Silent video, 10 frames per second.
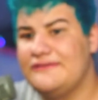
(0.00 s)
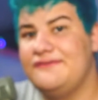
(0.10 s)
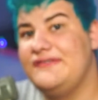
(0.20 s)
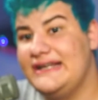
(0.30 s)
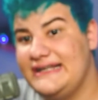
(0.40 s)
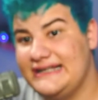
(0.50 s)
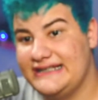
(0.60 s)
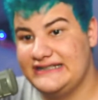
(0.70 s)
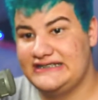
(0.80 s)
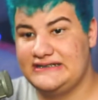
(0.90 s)

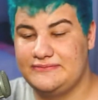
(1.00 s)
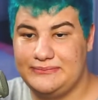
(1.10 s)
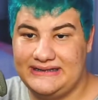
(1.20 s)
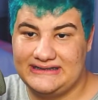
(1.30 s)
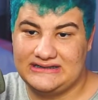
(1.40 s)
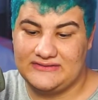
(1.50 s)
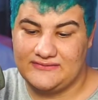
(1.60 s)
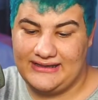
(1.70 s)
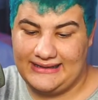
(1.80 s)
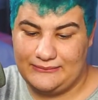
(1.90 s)
vintage piece of
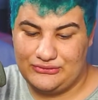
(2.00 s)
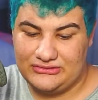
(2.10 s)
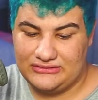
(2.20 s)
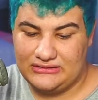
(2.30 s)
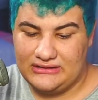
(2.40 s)
camera.